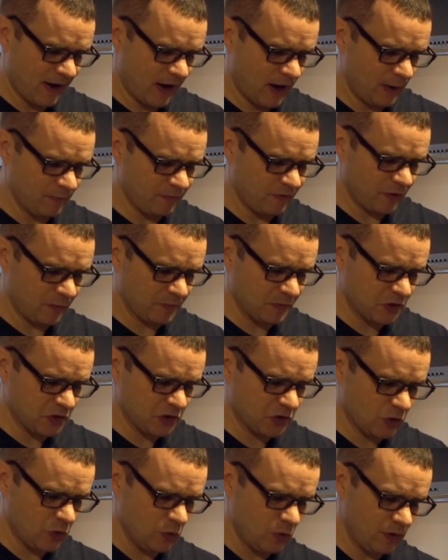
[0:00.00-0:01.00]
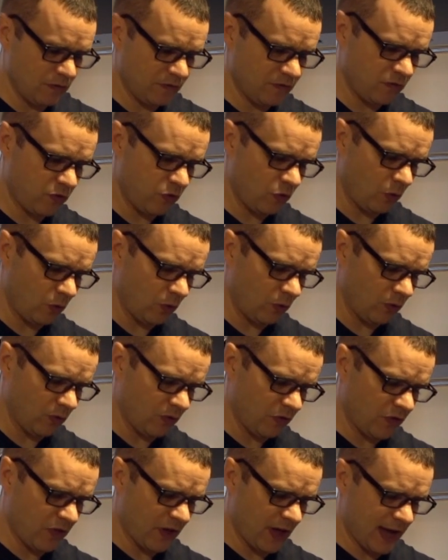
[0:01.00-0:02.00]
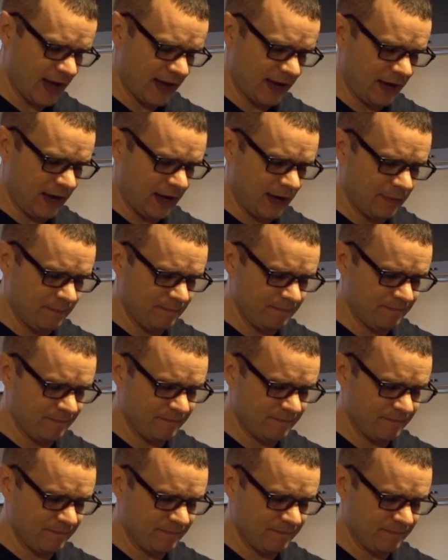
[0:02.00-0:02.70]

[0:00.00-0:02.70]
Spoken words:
I'm from the school of thought that